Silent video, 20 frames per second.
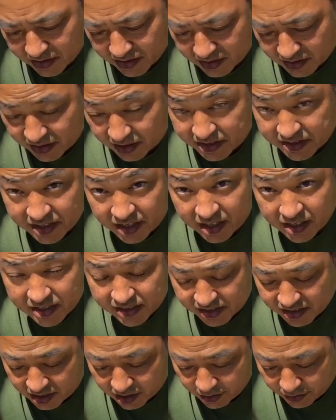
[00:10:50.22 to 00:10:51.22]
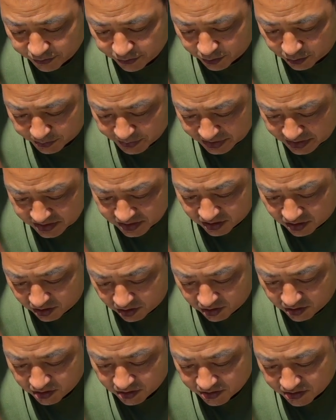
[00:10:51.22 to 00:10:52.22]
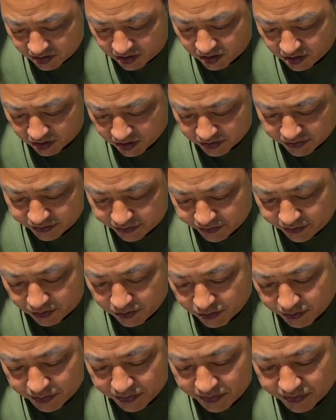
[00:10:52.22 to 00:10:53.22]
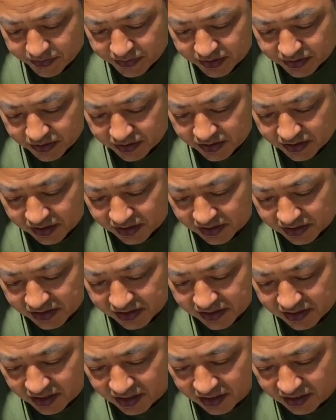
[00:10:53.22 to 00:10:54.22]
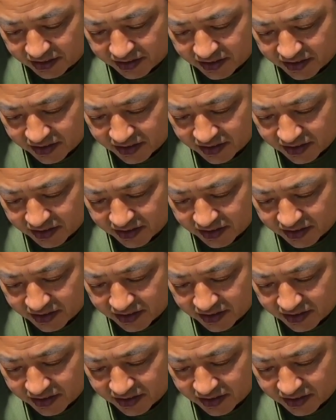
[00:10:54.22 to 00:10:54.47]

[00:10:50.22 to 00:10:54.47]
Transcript: It's not styrofoam, it's hard foam. This thing is solid.